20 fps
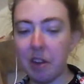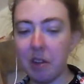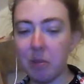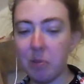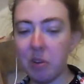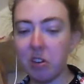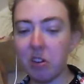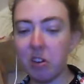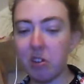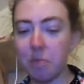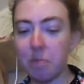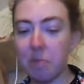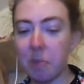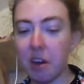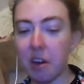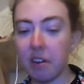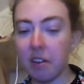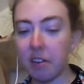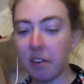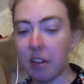Blind British
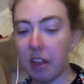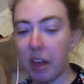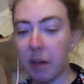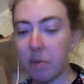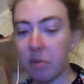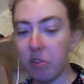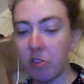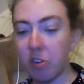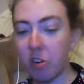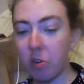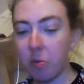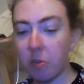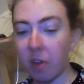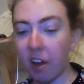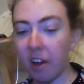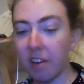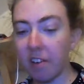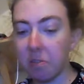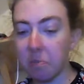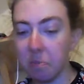man climbs
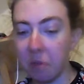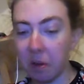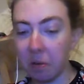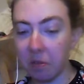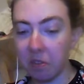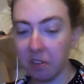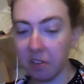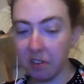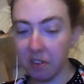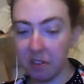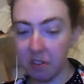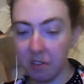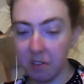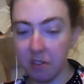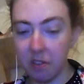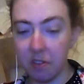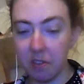Europe's highest mountain.